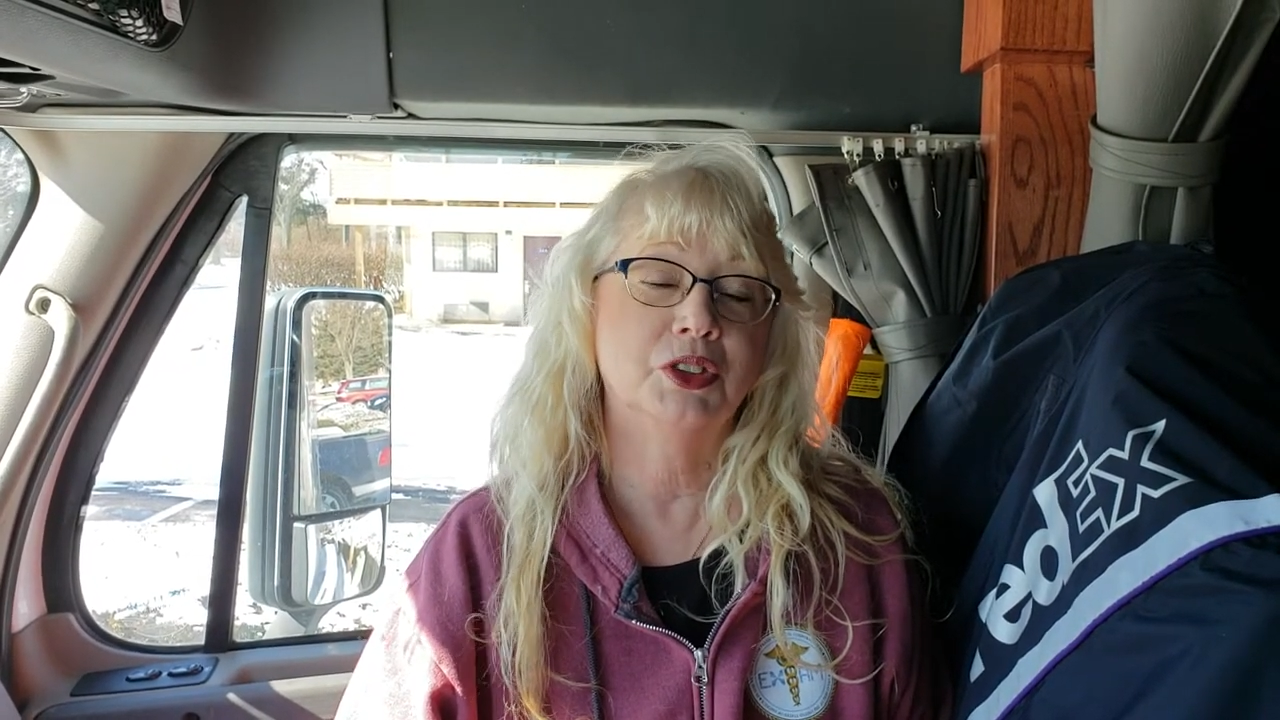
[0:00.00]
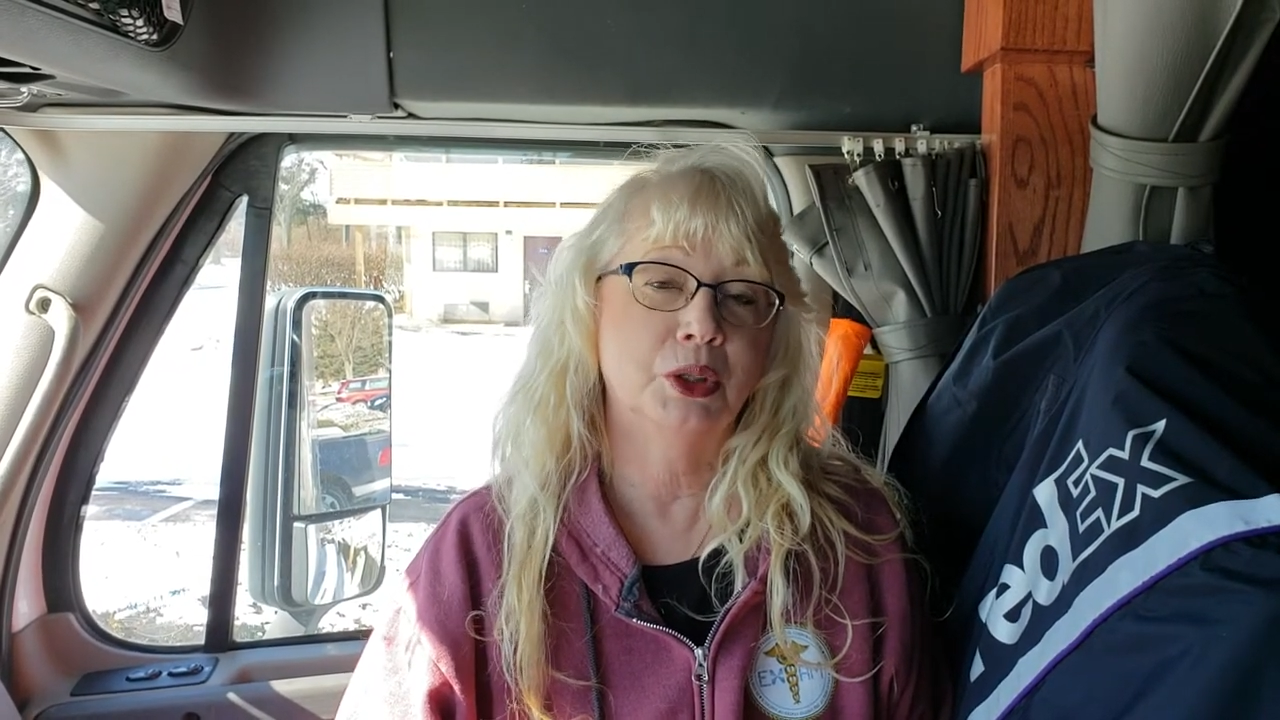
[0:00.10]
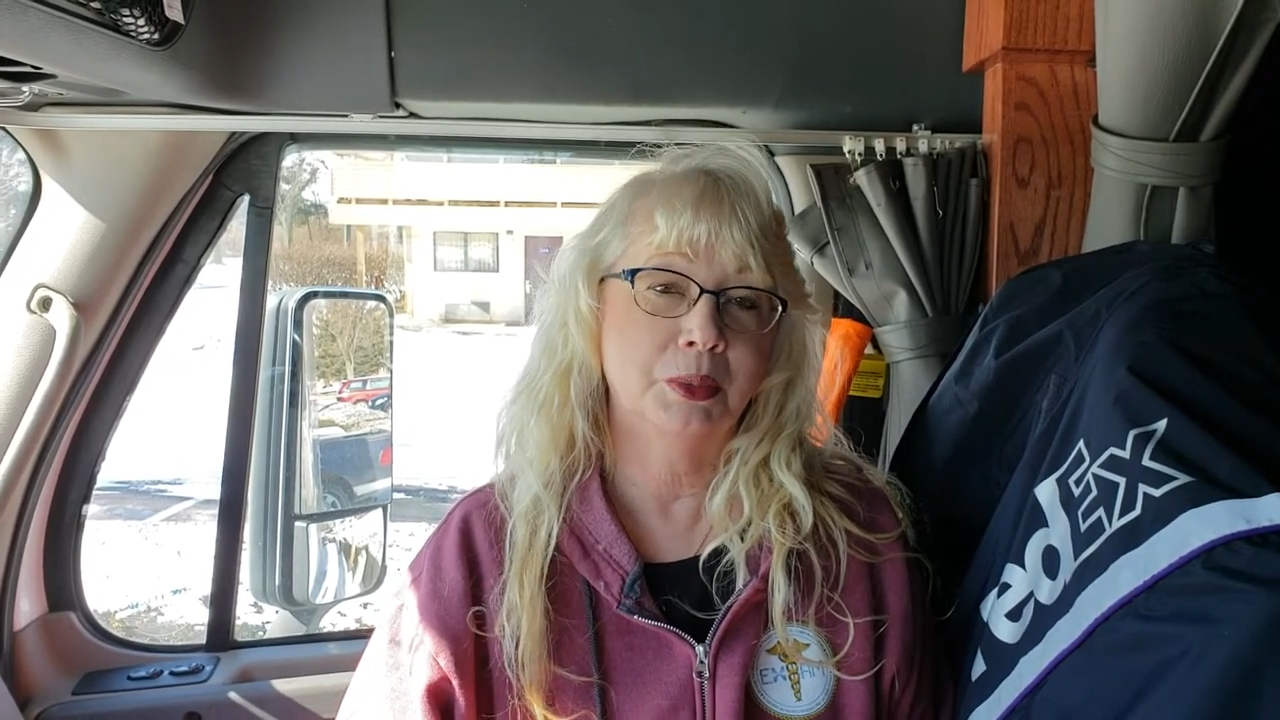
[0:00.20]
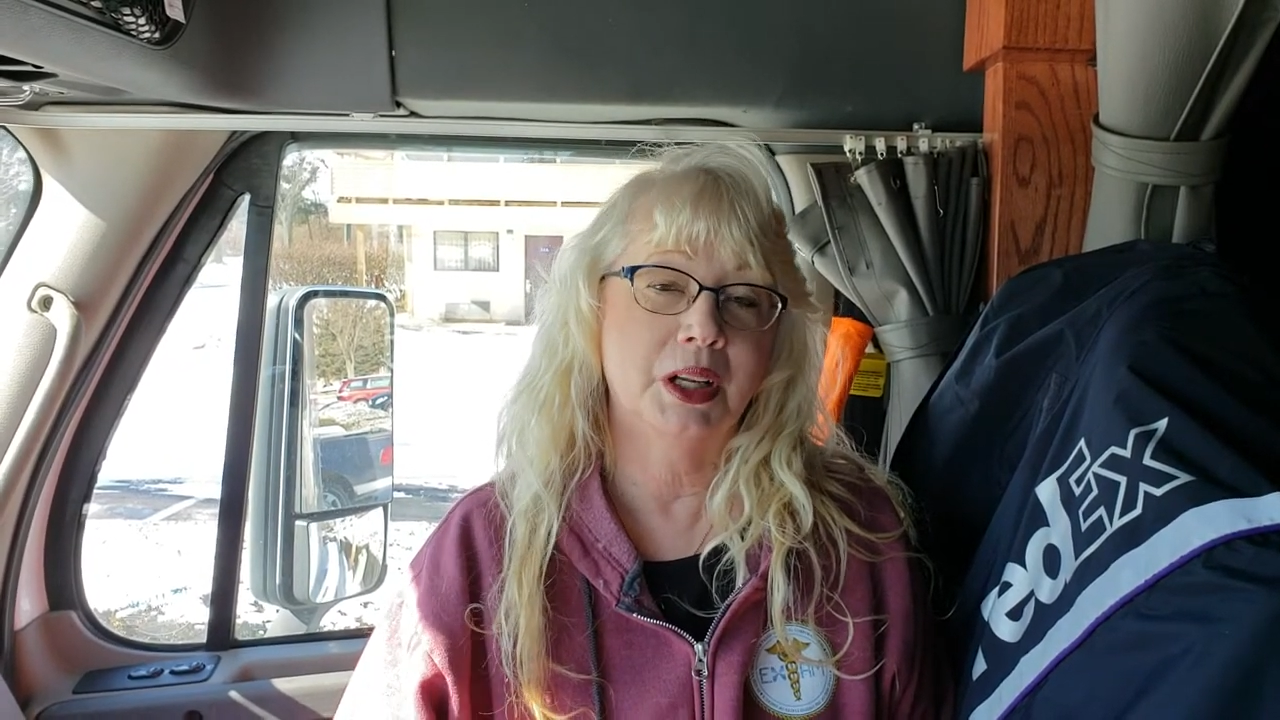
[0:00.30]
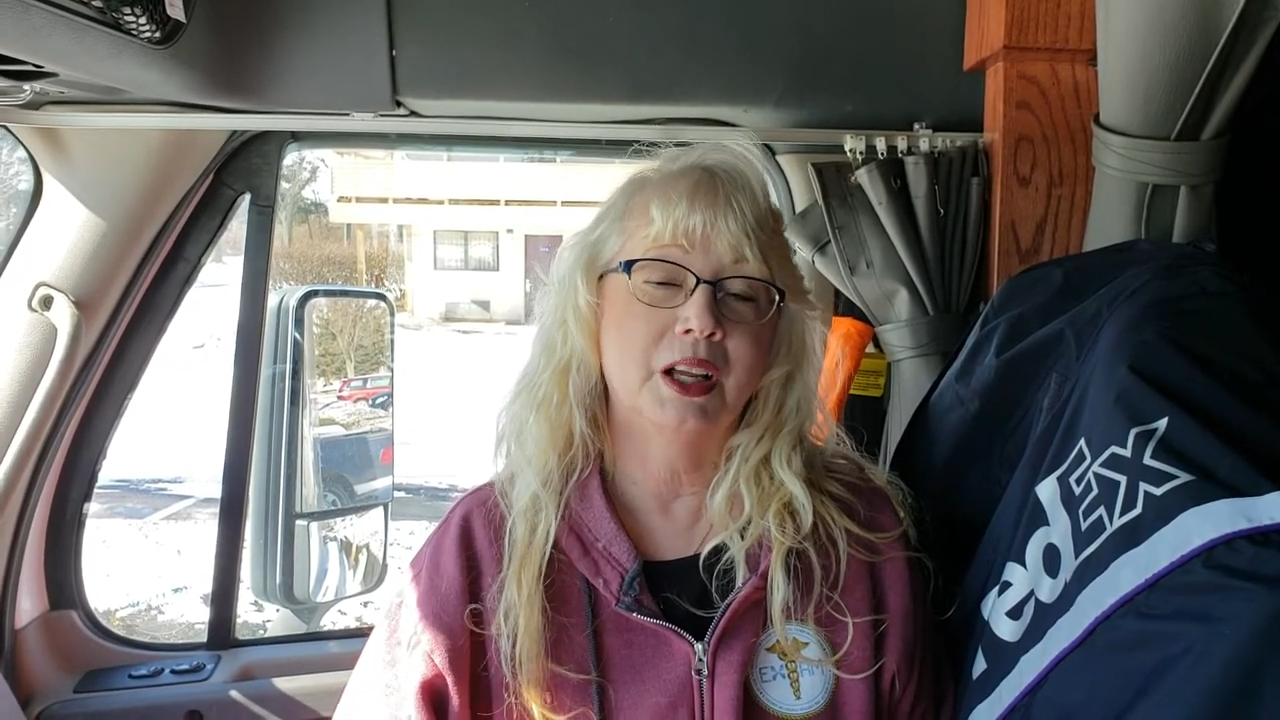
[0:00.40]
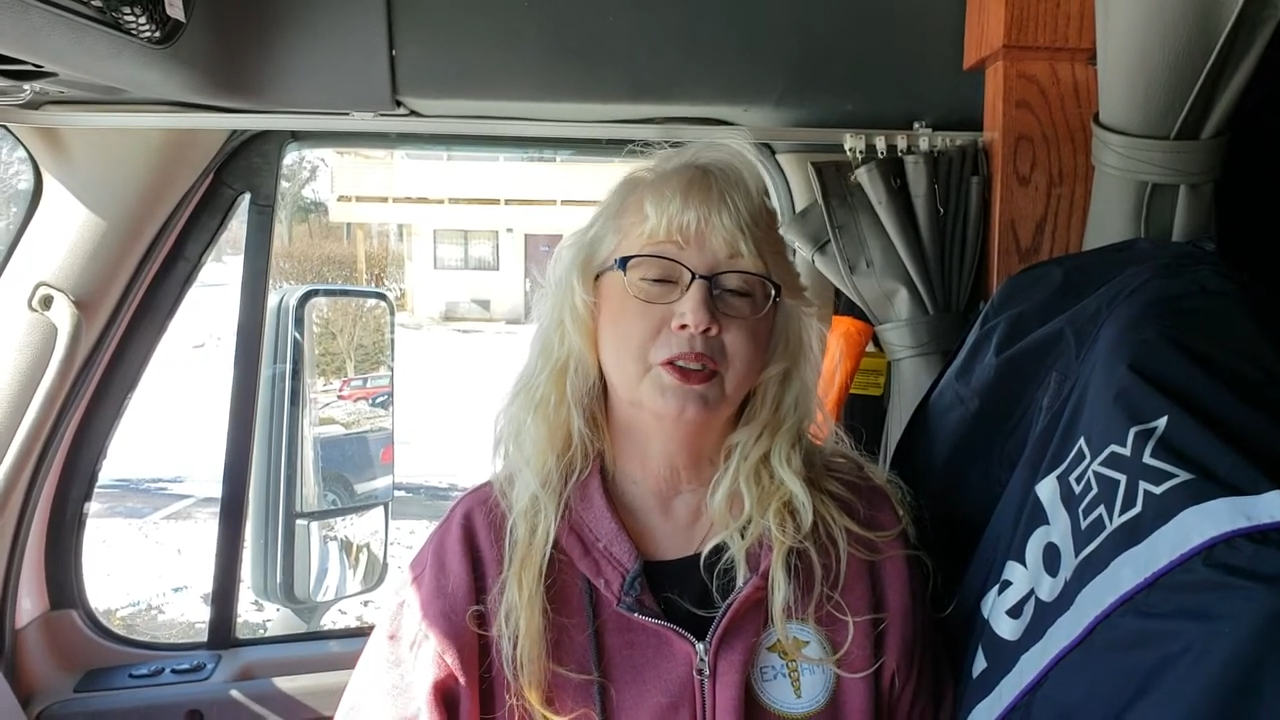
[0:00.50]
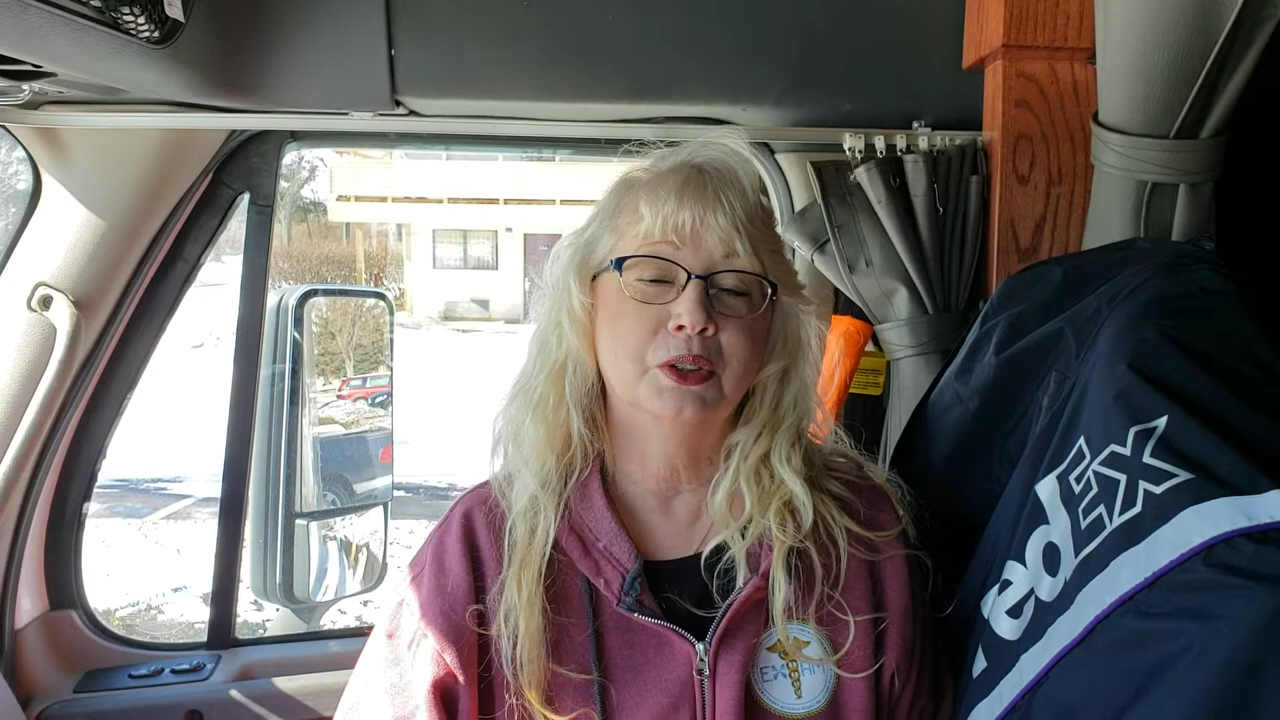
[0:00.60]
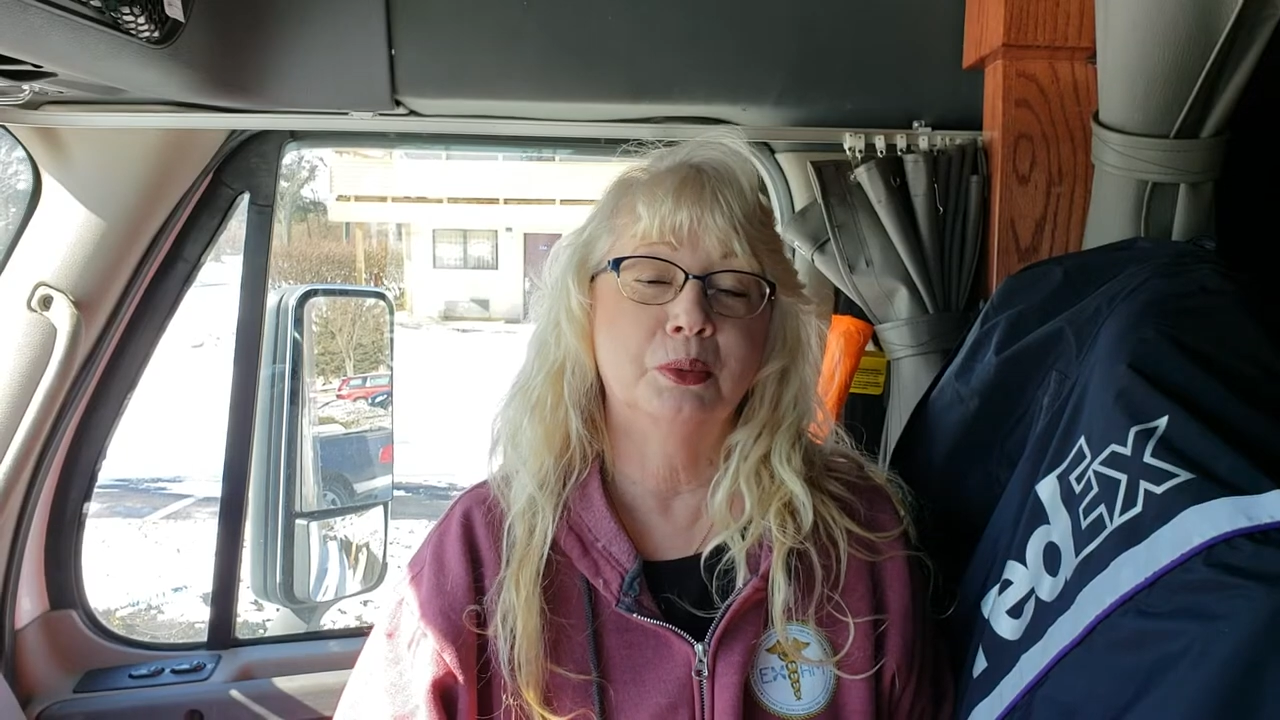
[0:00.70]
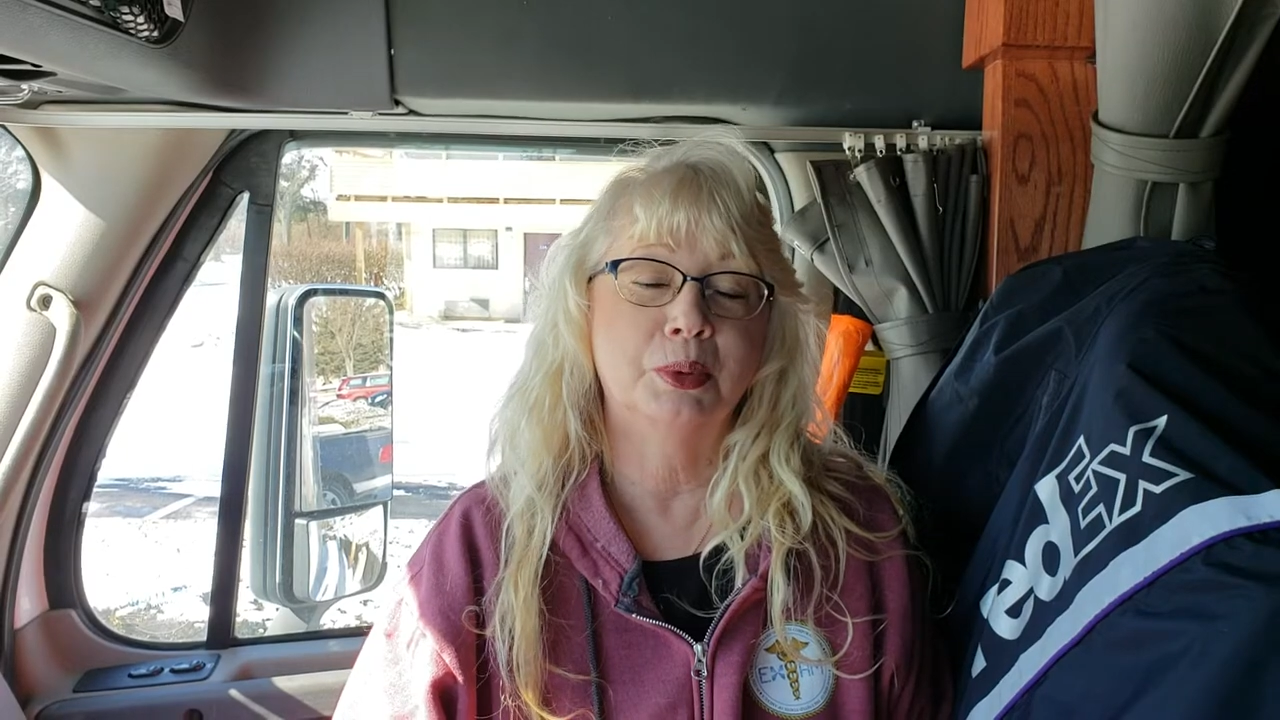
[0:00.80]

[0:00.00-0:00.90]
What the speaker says: Jim and I do